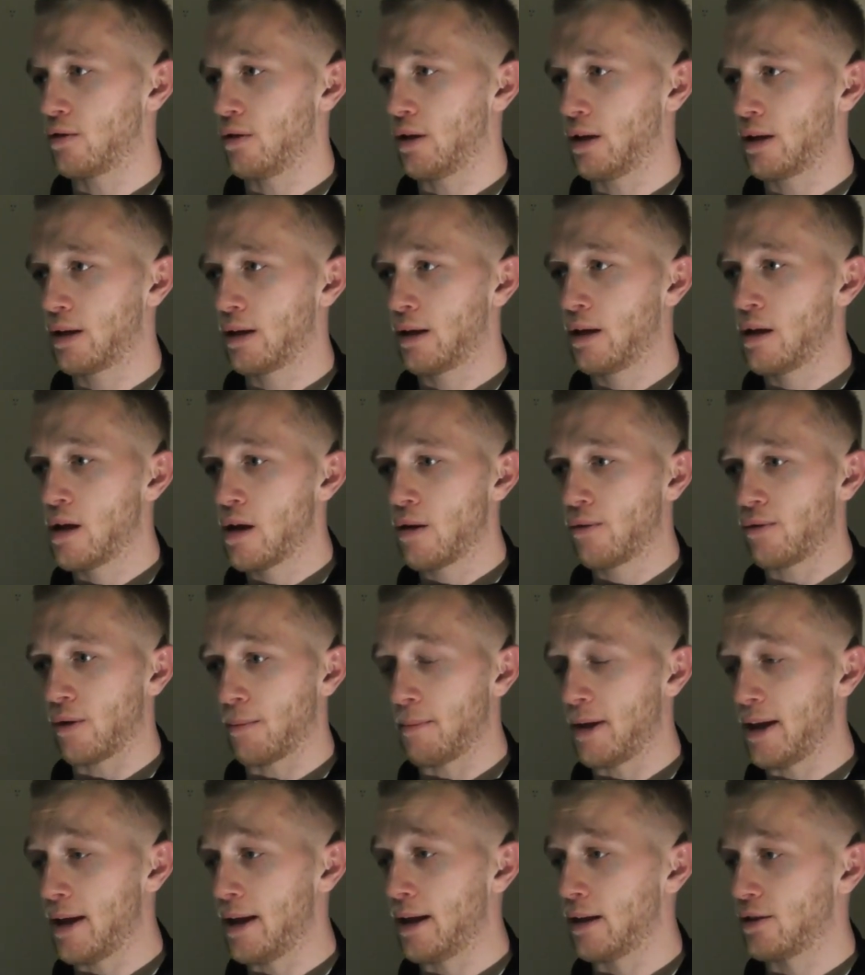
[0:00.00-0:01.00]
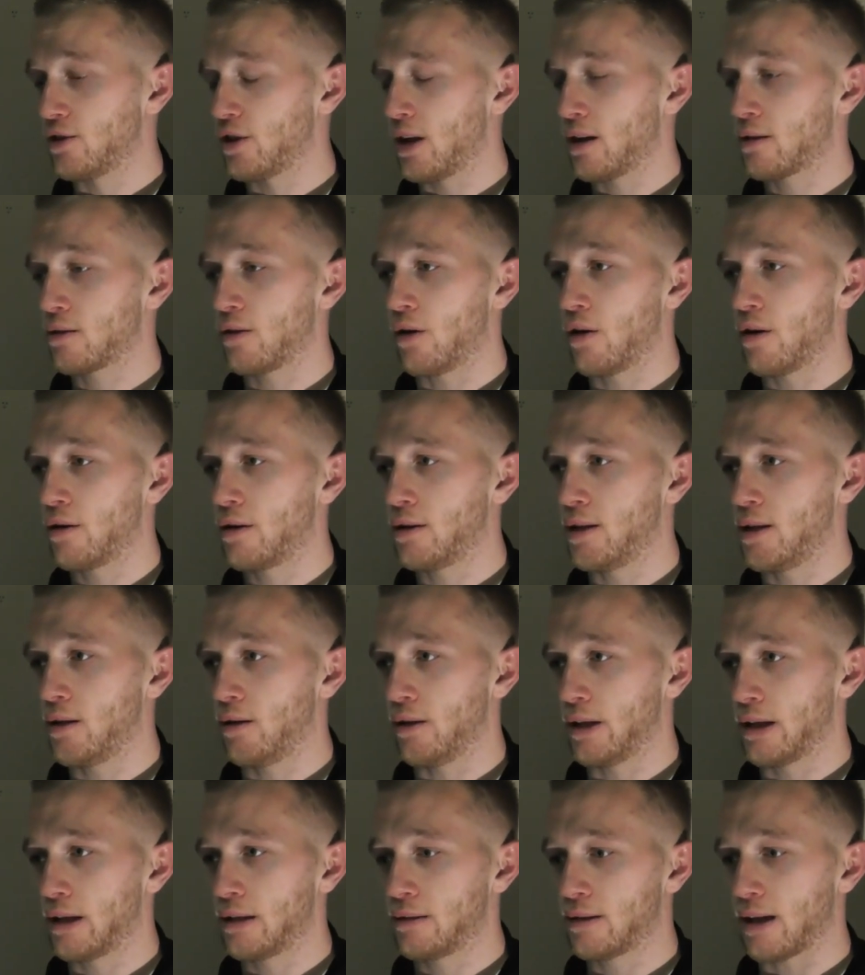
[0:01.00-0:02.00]
Like, for me and Jack Doherty,
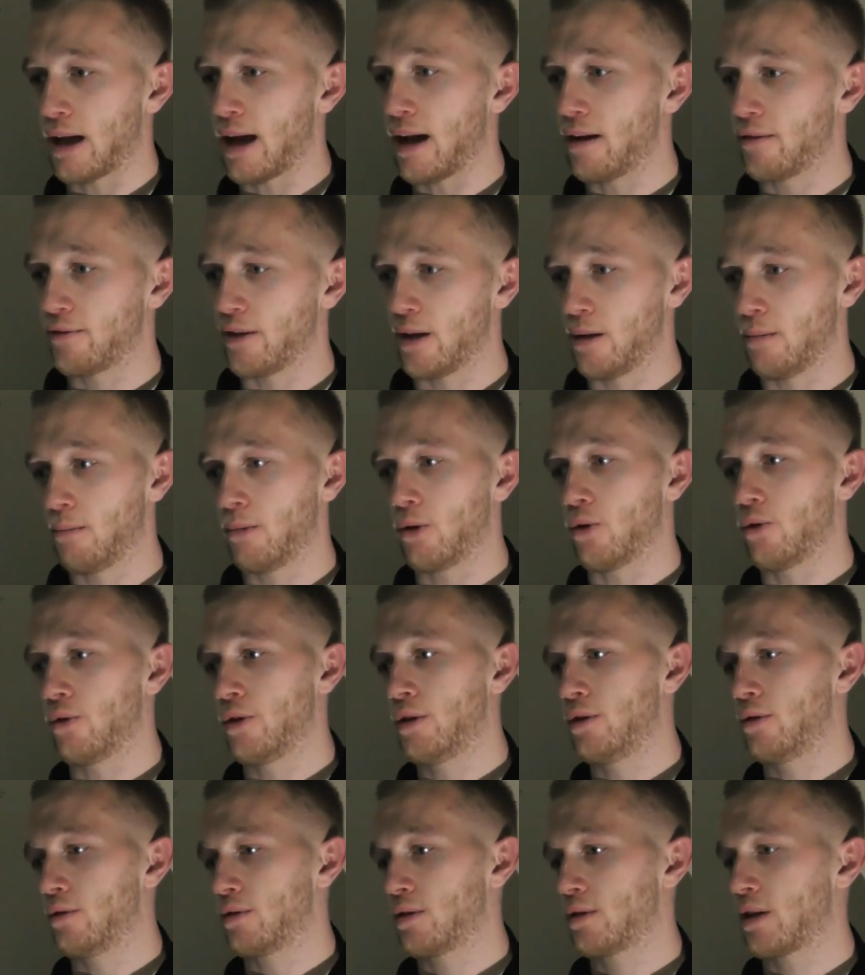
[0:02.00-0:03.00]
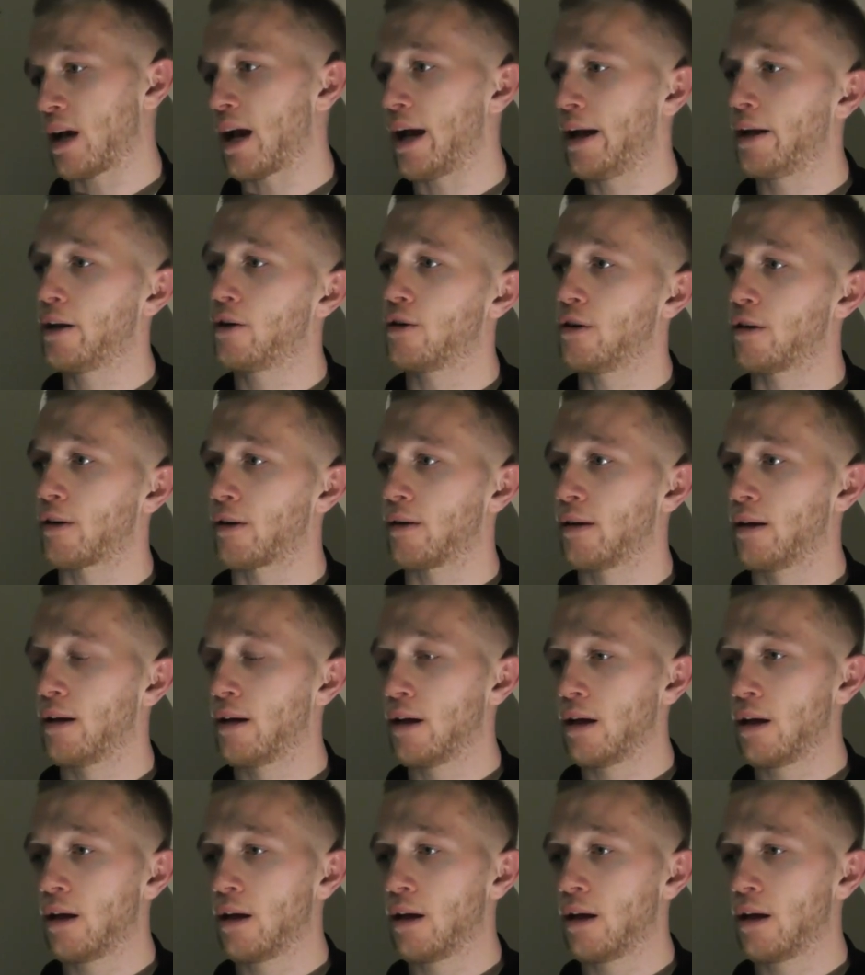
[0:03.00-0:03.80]
like, to have him behind us anchoring,